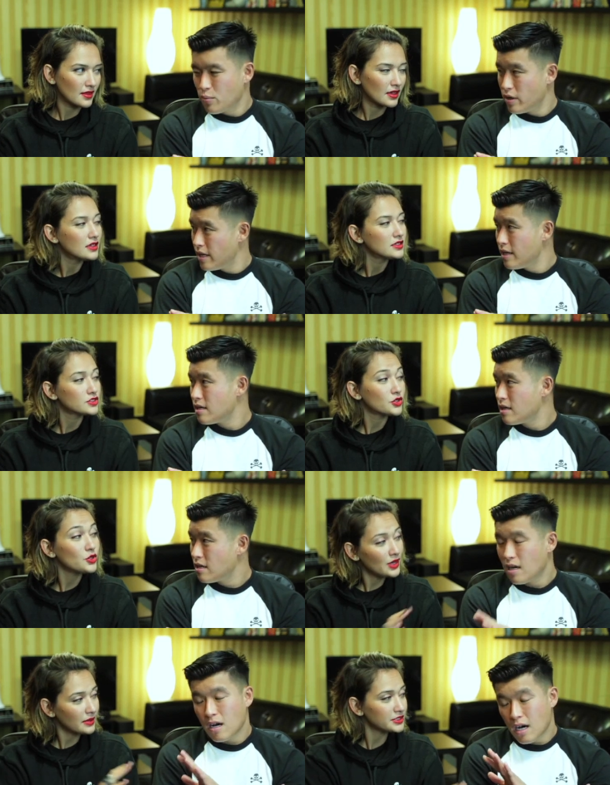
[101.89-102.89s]
Speaker 1: pretty.
Speaker 2: So
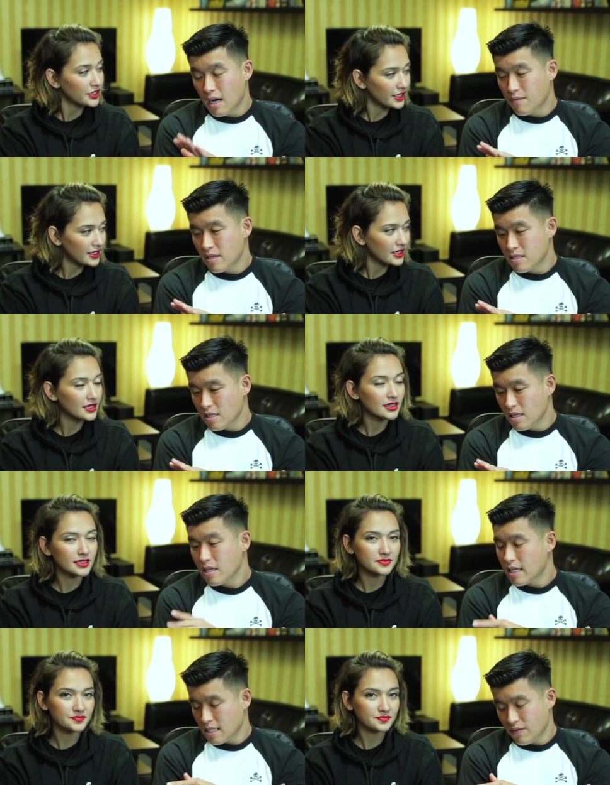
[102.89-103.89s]
you
Speaker 1: named her? Obviously,
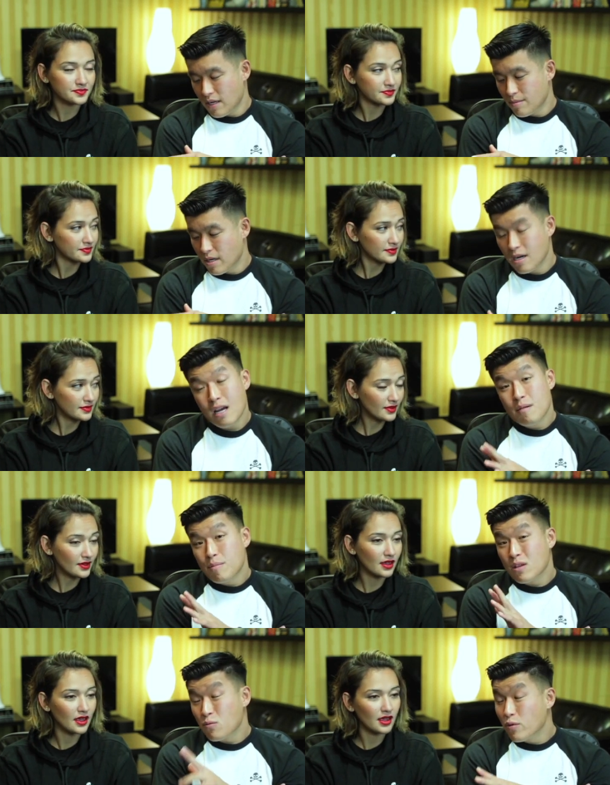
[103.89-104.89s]
yes, I've named her.
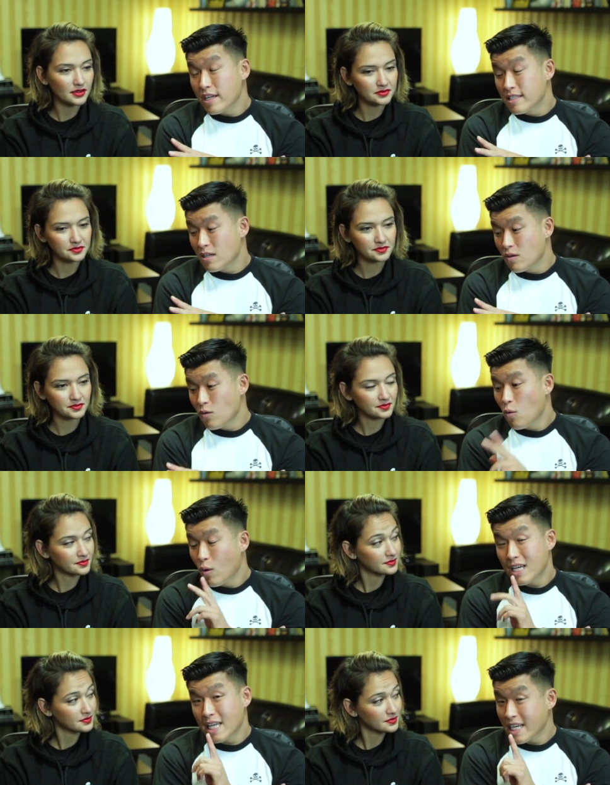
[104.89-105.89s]
But the reason
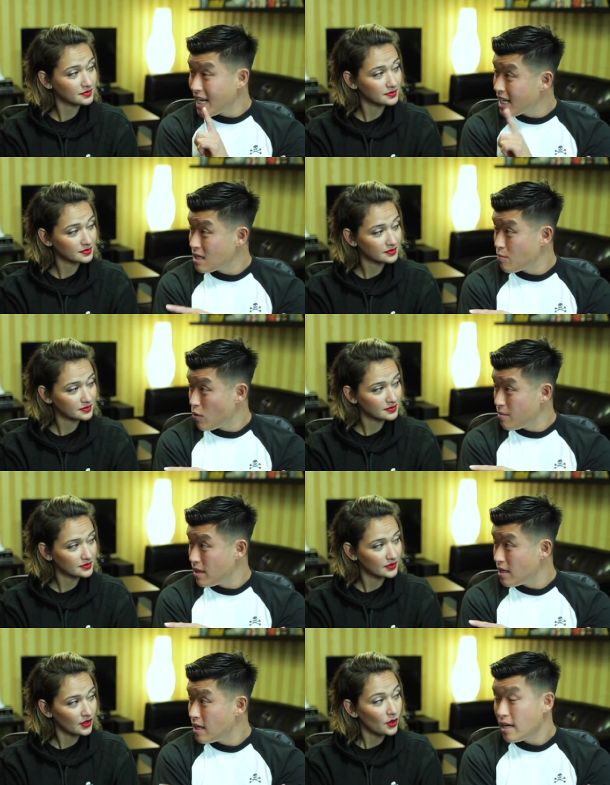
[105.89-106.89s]
why I like Natalie
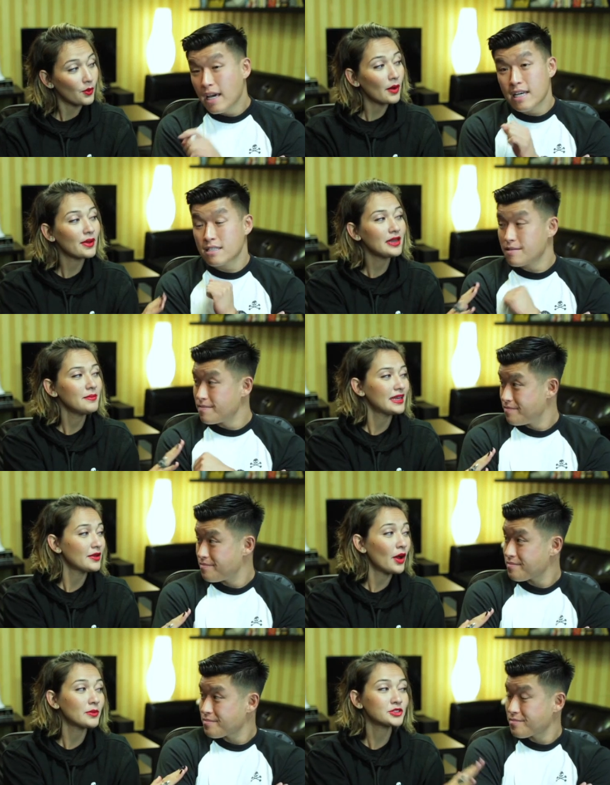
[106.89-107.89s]
Portman is...
Speaker 2: wait a
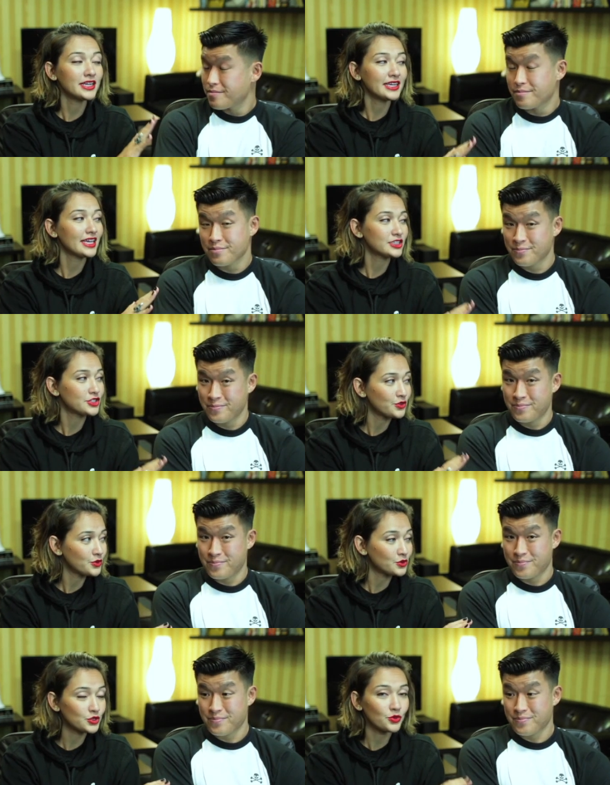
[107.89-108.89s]
minute. No, I'm trying to get
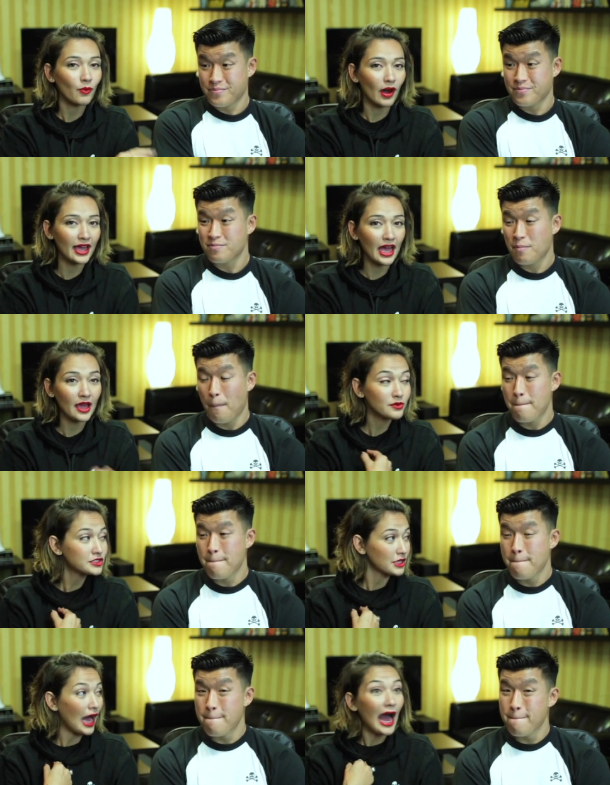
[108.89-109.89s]
to why I'm
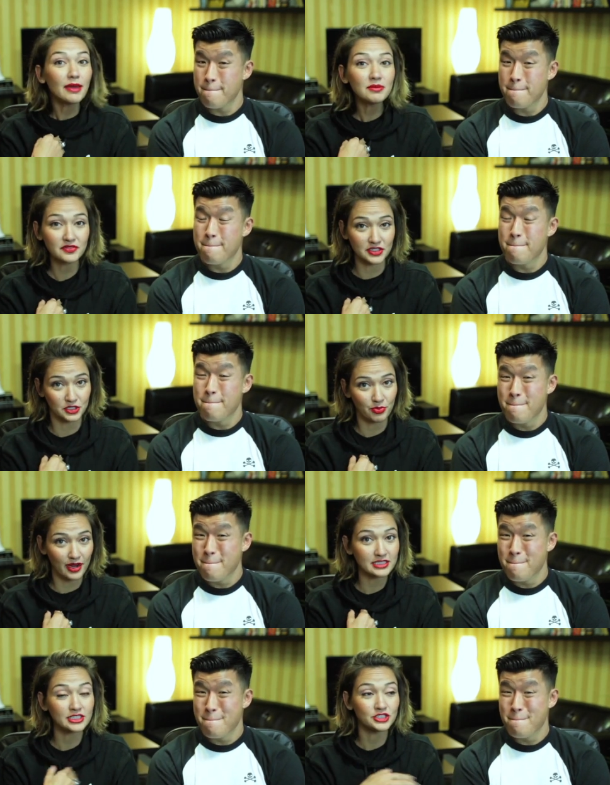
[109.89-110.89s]
even
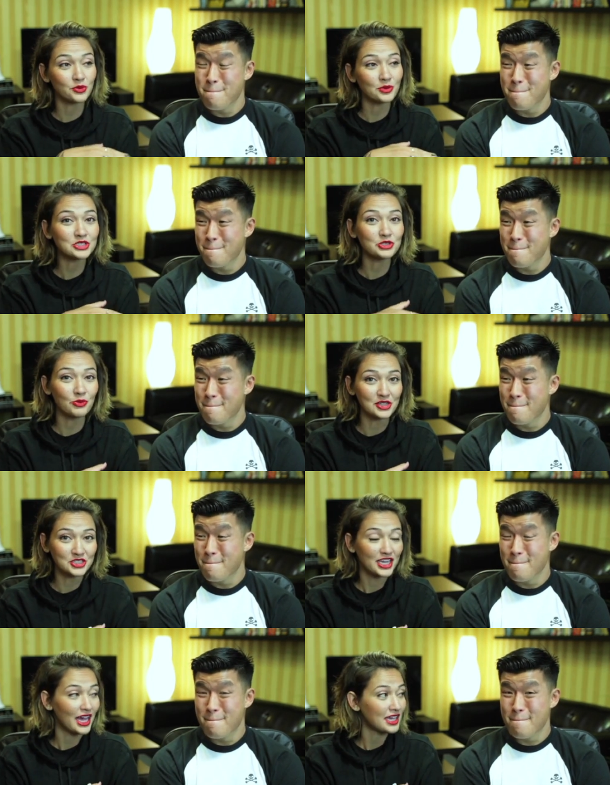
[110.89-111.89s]
surprised because your
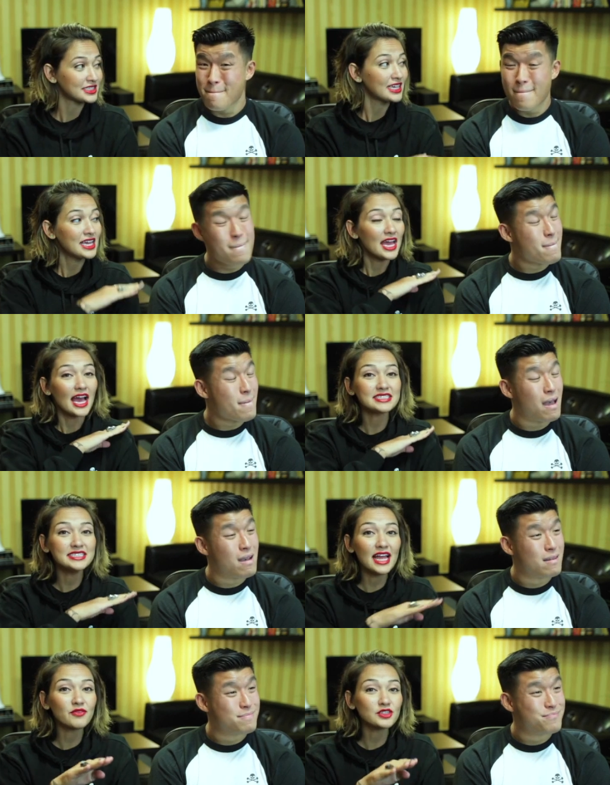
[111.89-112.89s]
wishy-washy ass has
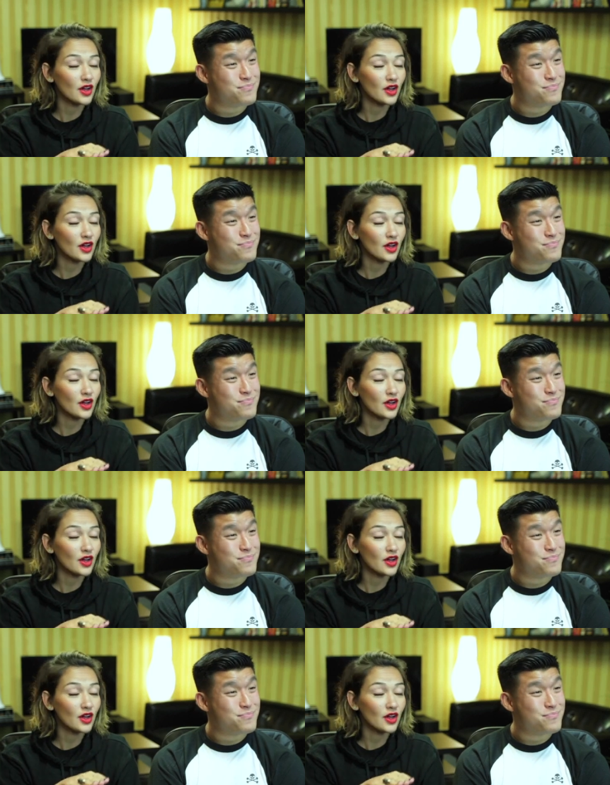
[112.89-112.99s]
never